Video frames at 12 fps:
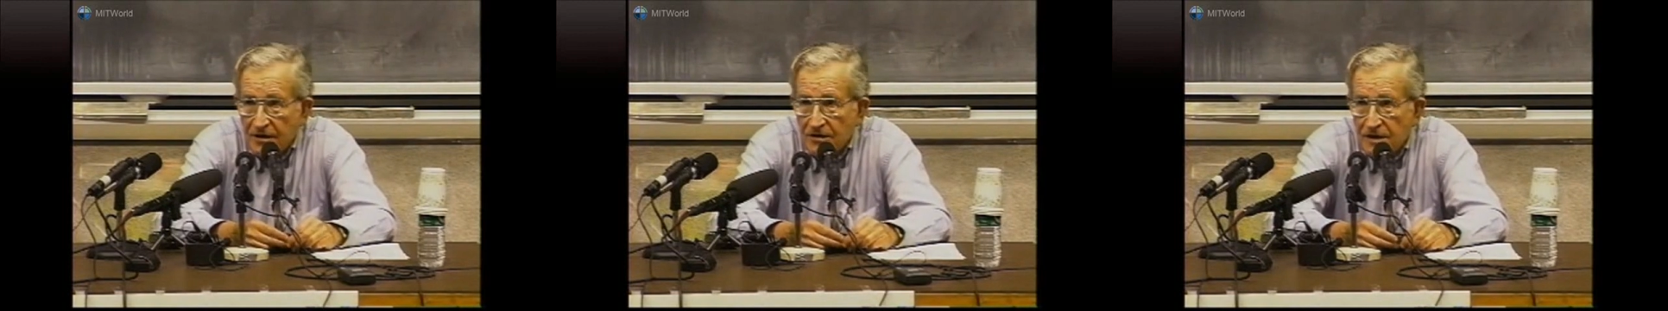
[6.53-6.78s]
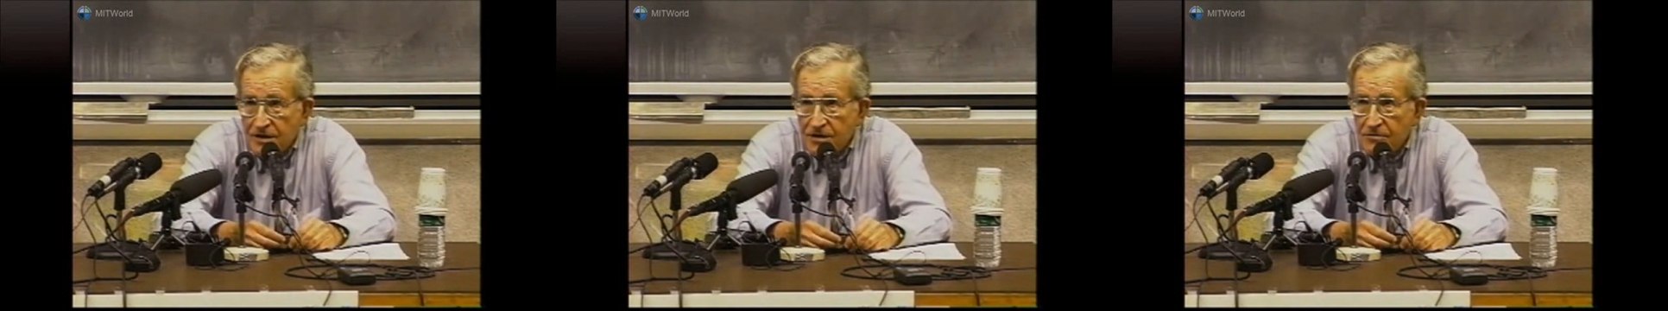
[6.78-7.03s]

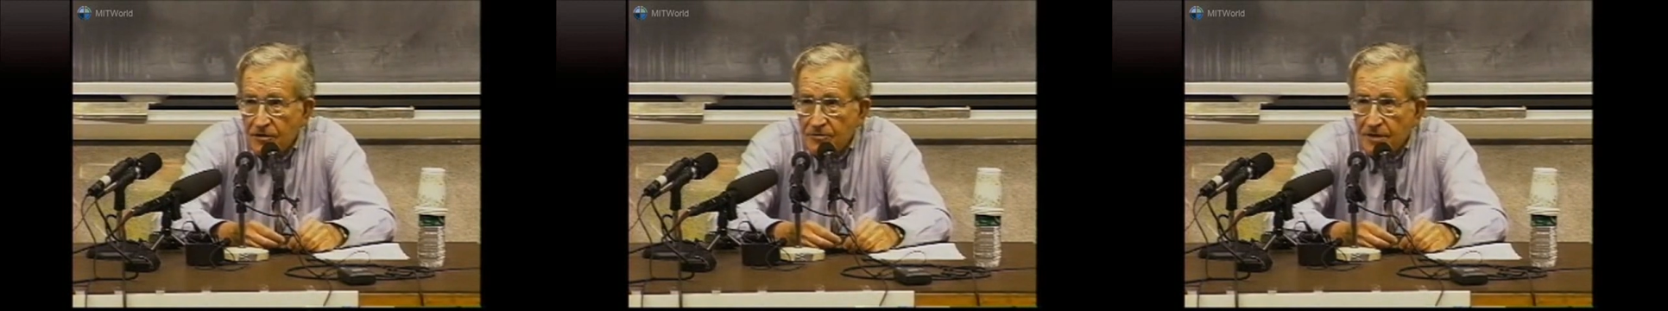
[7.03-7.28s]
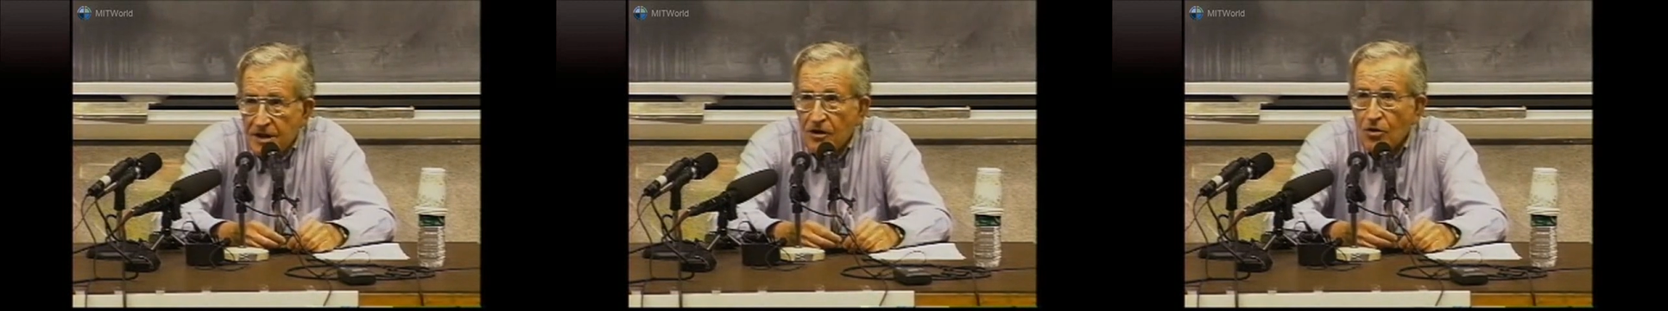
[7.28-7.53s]

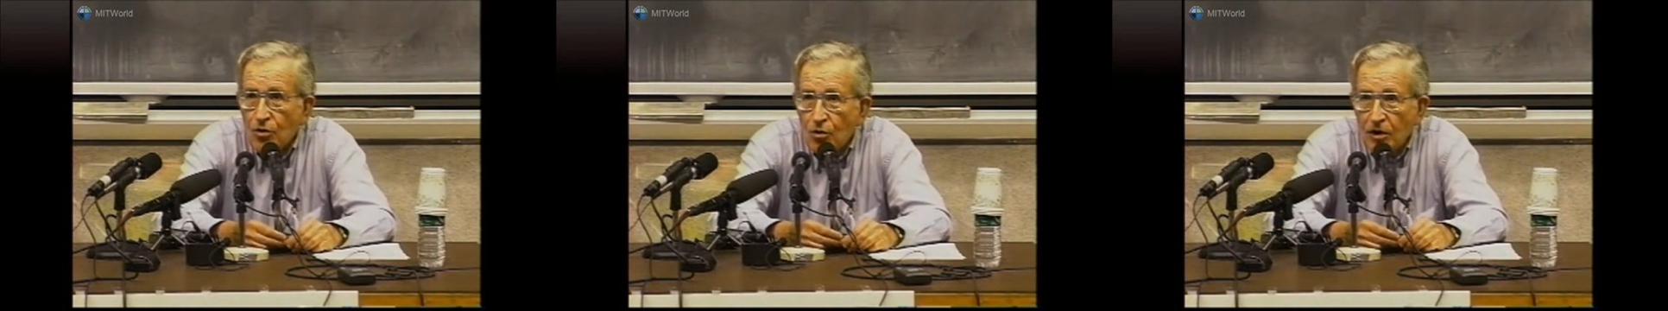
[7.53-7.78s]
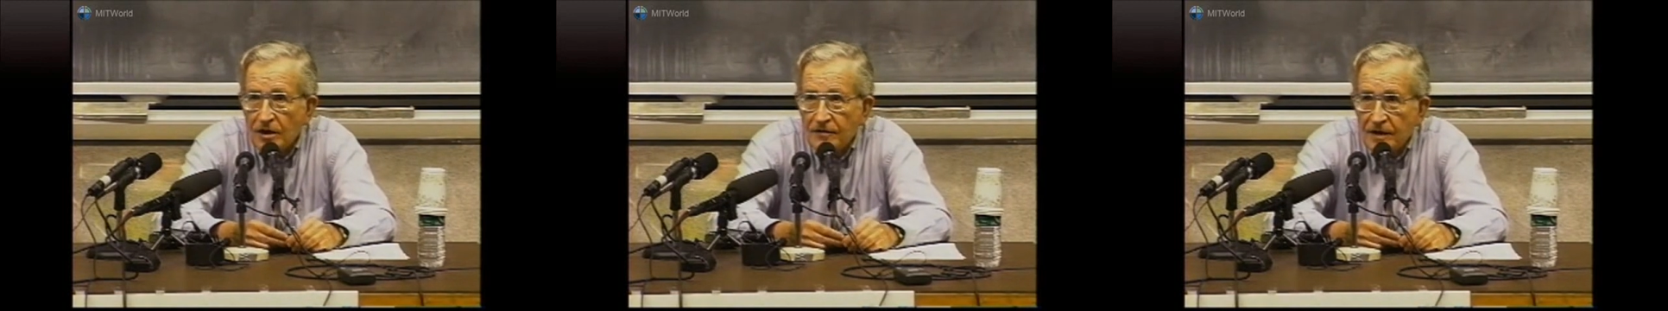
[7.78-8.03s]
terrorism would be the
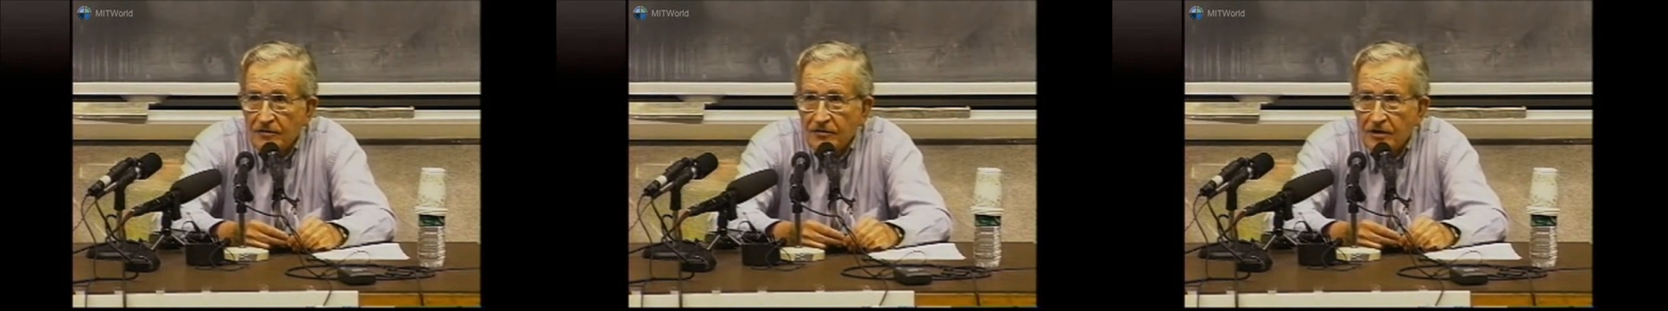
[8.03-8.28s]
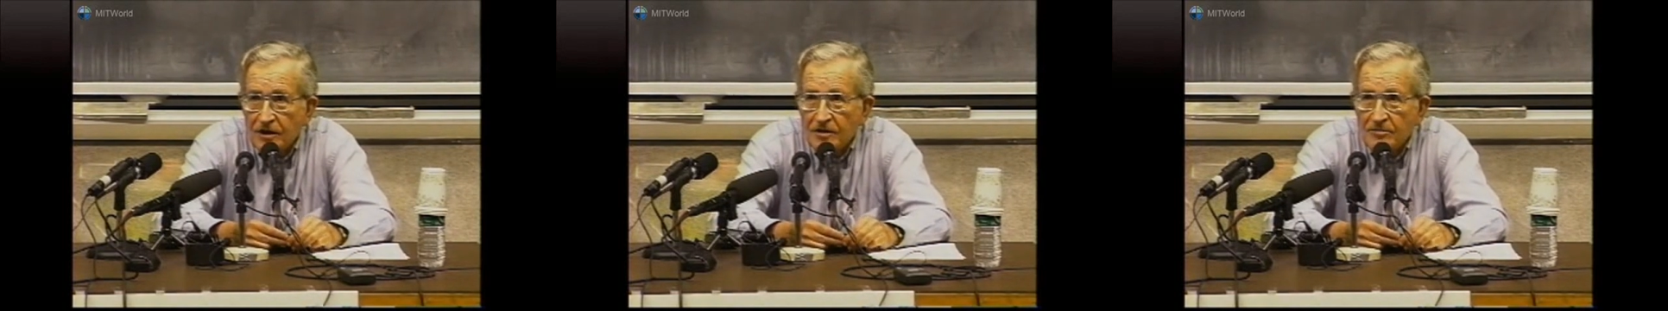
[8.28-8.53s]
core of
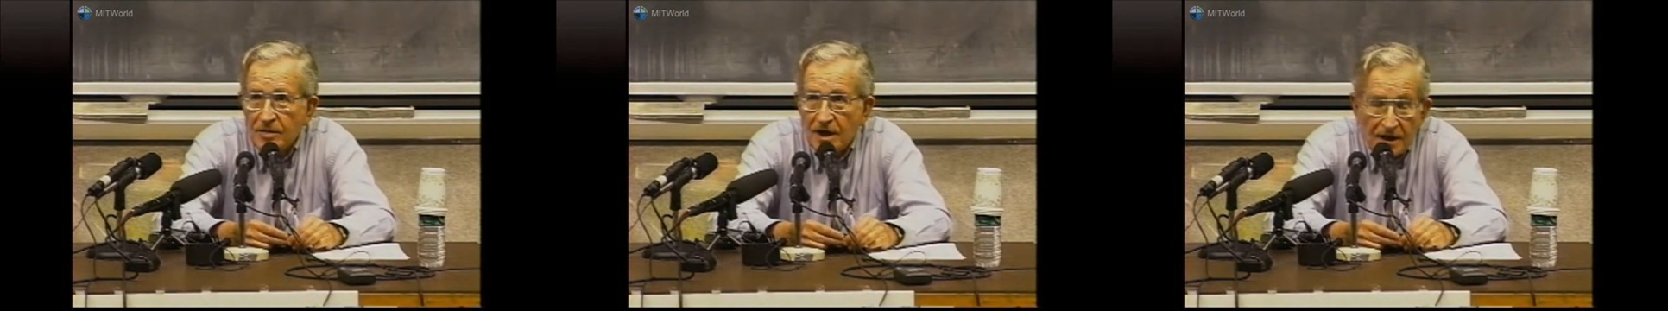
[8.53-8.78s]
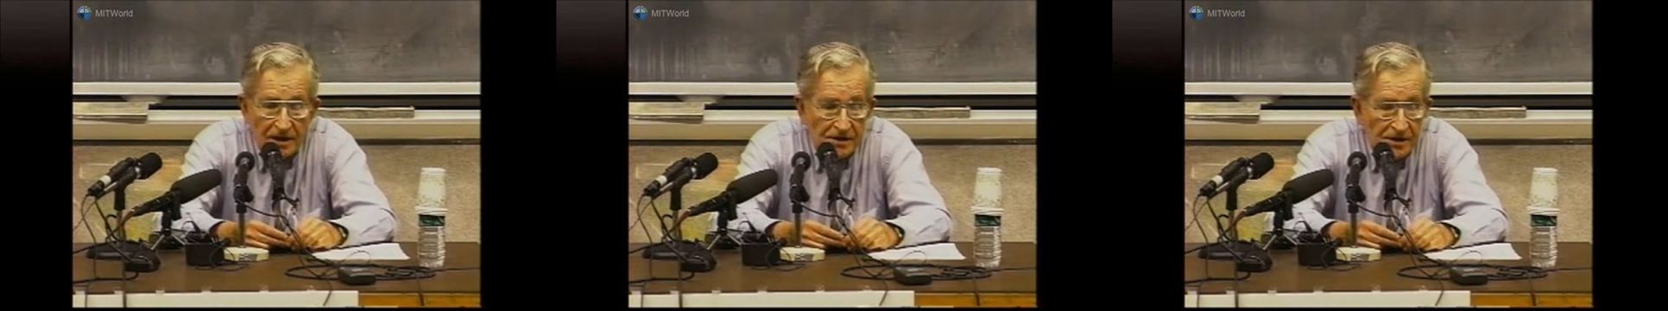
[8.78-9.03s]
our
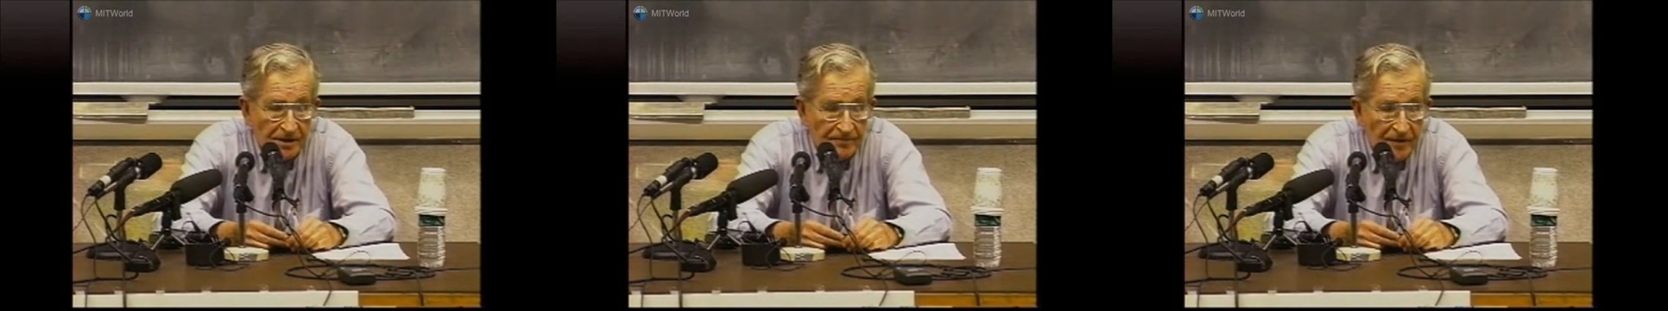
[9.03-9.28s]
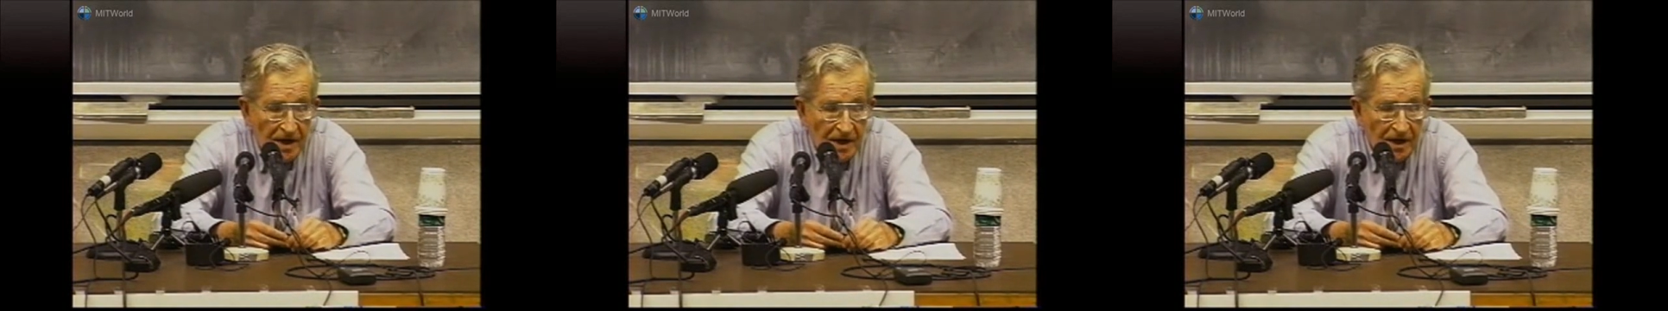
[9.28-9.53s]
foreign
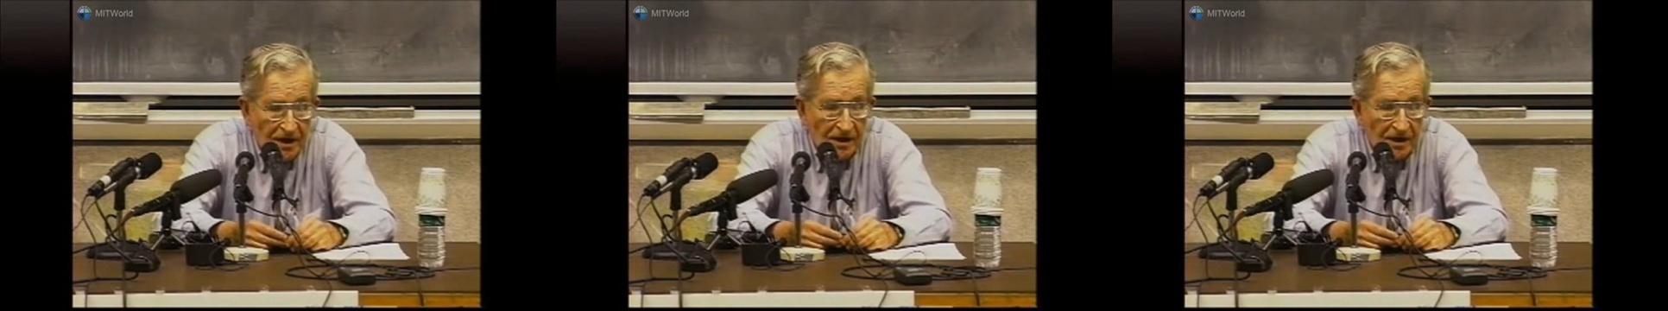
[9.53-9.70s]
policy,